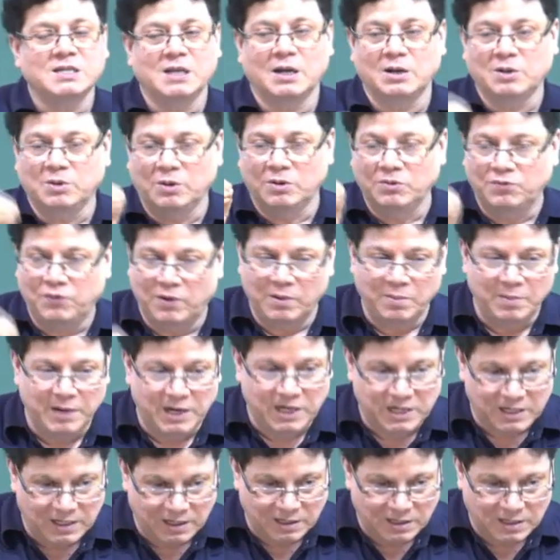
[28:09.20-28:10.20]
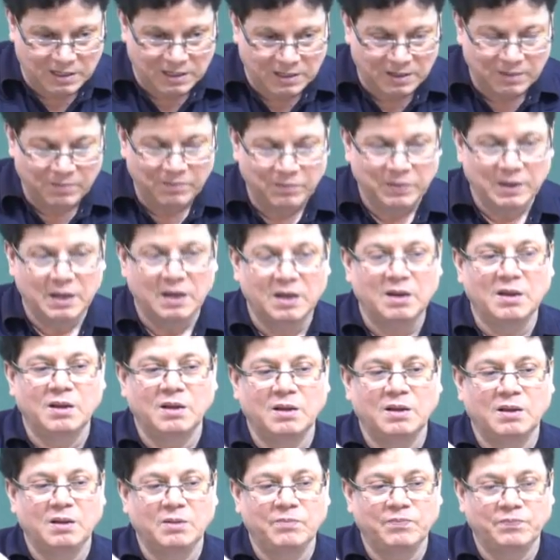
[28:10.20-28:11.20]
are conformations
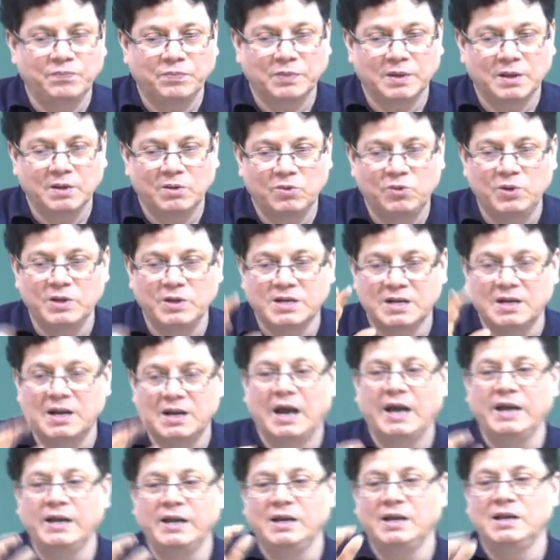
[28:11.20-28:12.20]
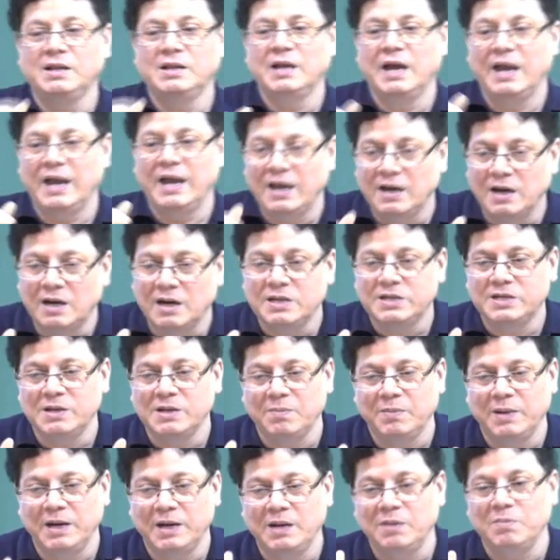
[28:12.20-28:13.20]
which lie in the energy
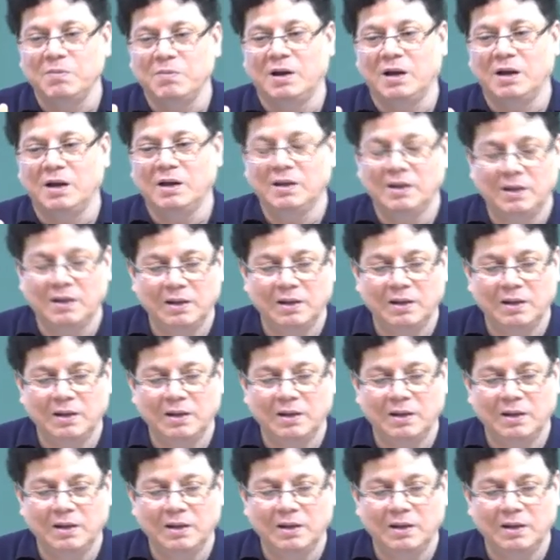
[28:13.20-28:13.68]
minima